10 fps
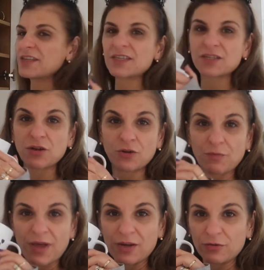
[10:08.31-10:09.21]
this is Luke
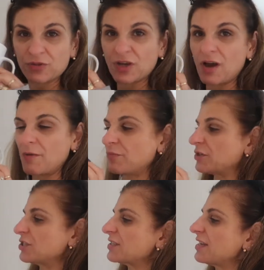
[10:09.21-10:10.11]
Mario's cup,
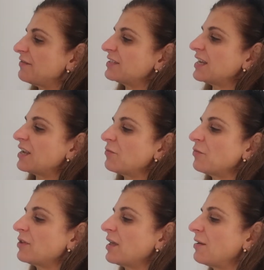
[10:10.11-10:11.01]
which he's never taken
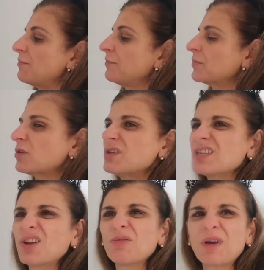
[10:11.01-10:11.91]
with him. Is
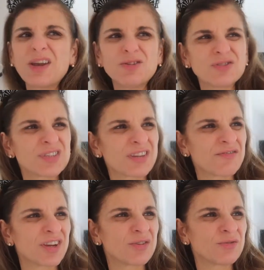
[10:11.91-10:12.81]
it Luke Mario's or is it
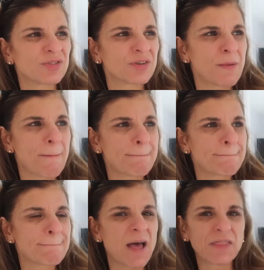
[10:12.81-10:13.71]
Rico's?
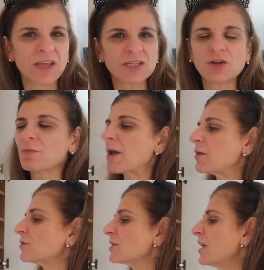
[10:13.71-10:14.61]
I think it's Luke
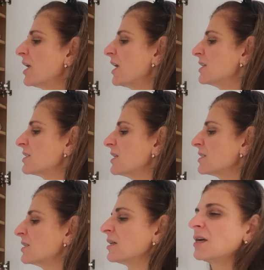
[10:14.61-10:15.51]
Mario's. It
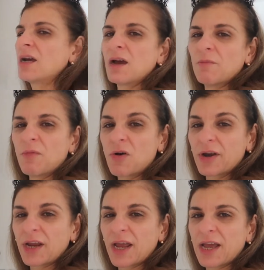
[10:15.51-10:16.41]
says,
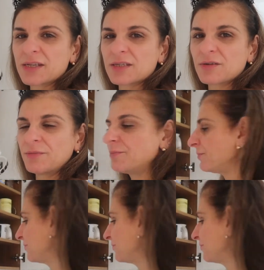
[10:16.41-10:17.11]
morning, handsome.